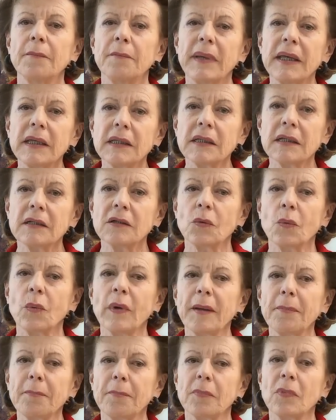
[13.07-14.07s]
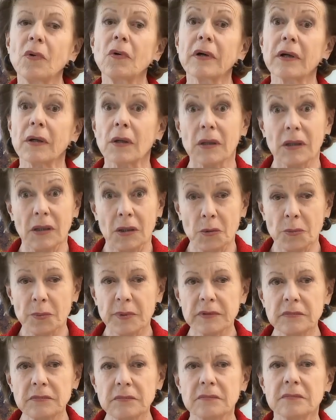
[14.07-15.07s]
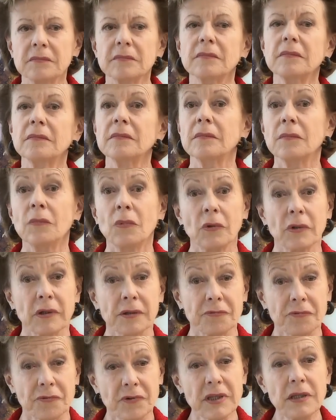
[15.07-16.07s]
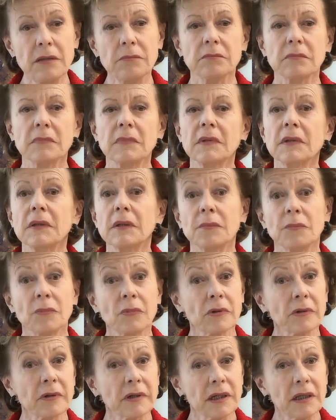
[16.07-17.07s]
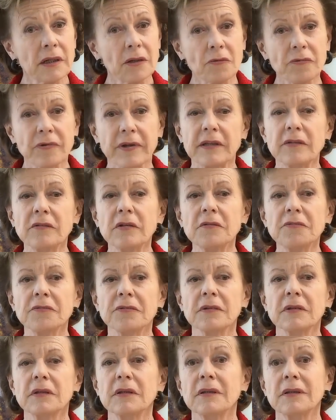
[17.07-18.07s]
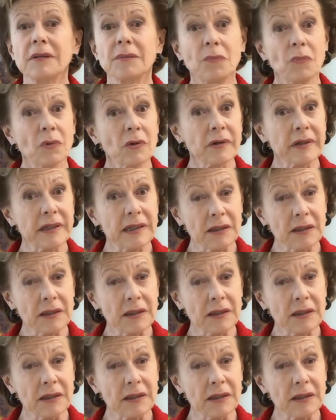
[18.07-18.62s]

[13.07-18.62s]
making the web more open, more free, more innovative, more